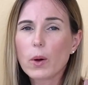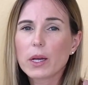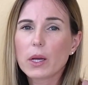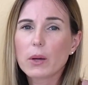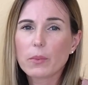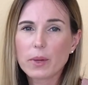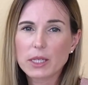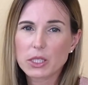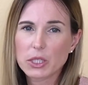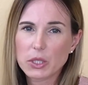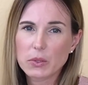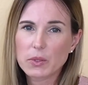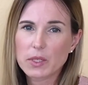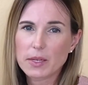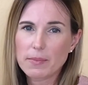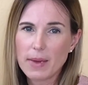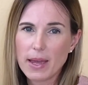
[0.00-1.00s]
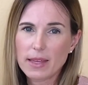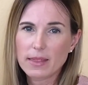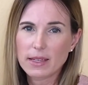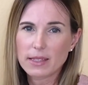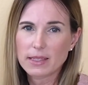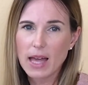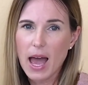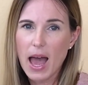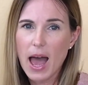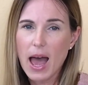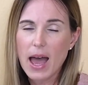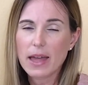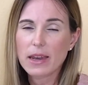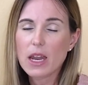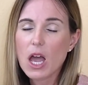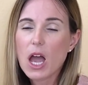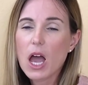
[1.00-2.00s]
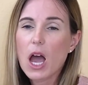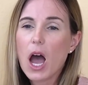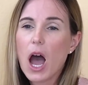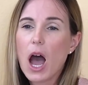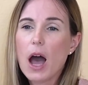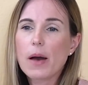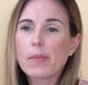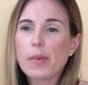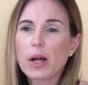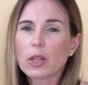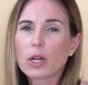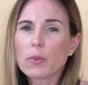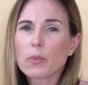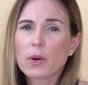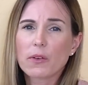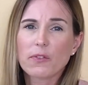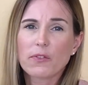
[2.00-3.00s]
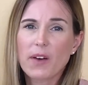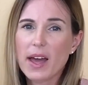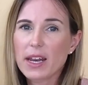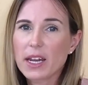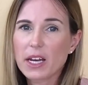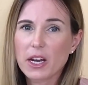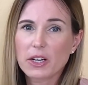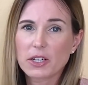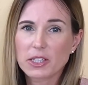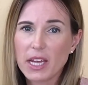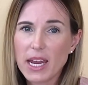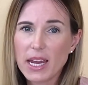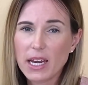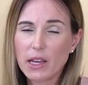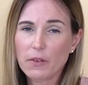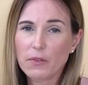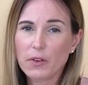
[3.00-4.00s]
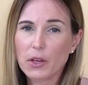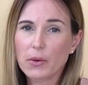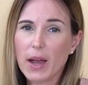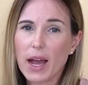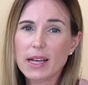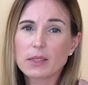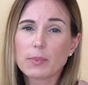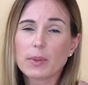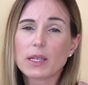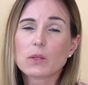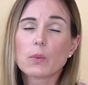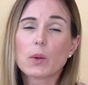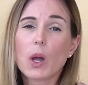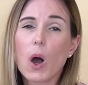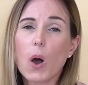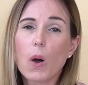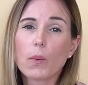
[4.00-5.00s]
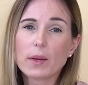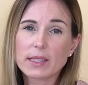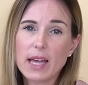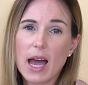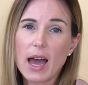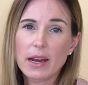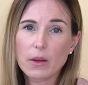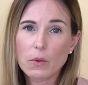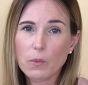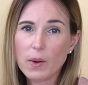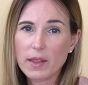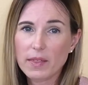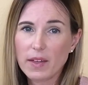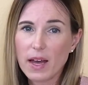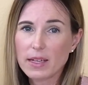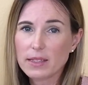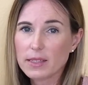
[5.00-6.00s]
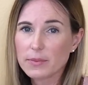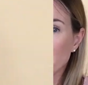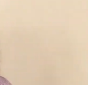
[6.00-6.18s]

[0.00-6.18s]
What can we do to make this hat a little more fun and entertaining for you guys because we always had it with us.